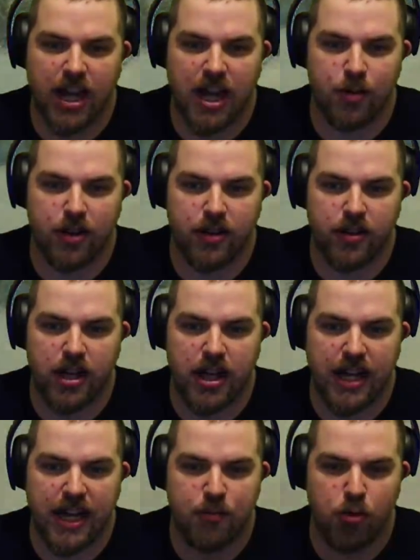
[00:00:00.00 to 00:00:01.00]
Damn it. I
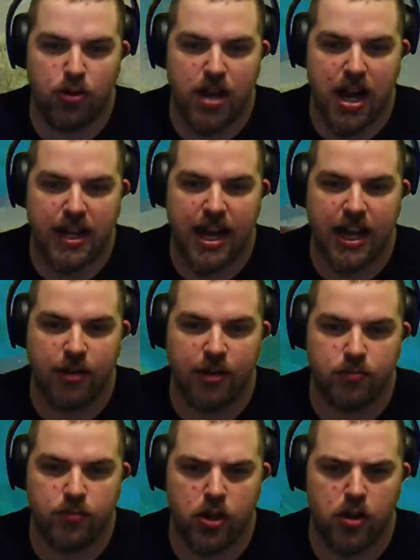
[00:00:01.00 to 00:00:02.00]
need more
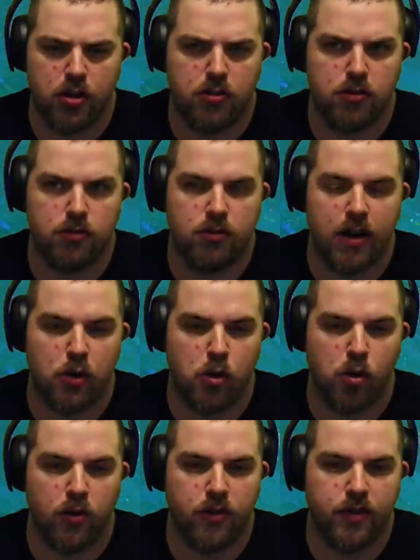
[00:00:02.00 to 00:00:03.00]
titanium. No, wait, a
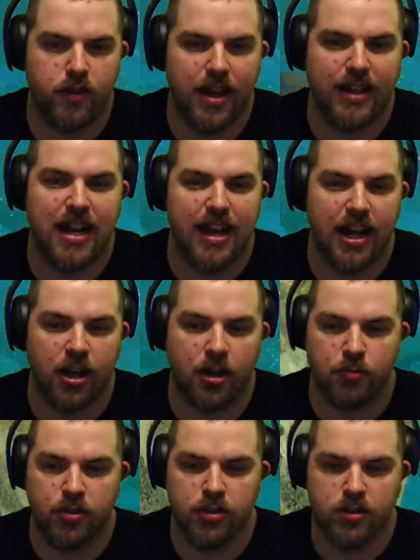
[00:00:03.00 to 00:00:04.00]
quartz. I think
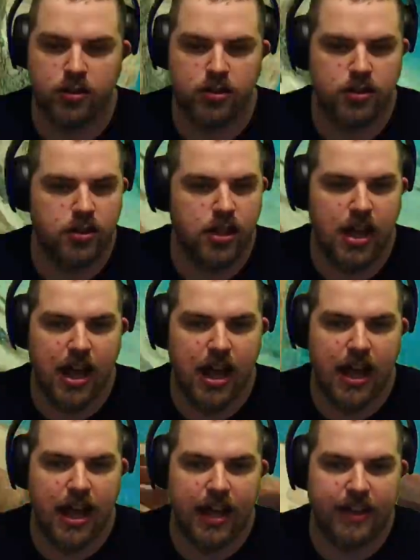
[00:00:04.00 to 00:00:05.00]
titanium.
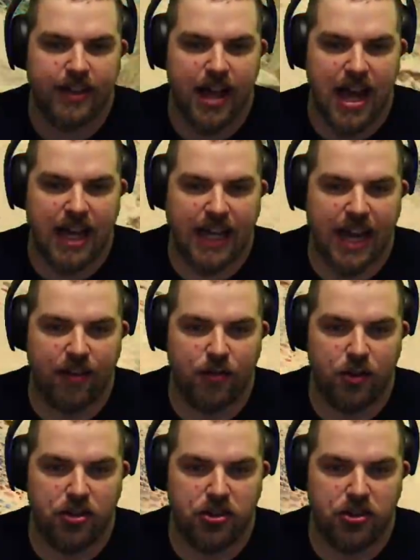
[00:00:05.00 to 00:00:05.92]
I said, I can't, there's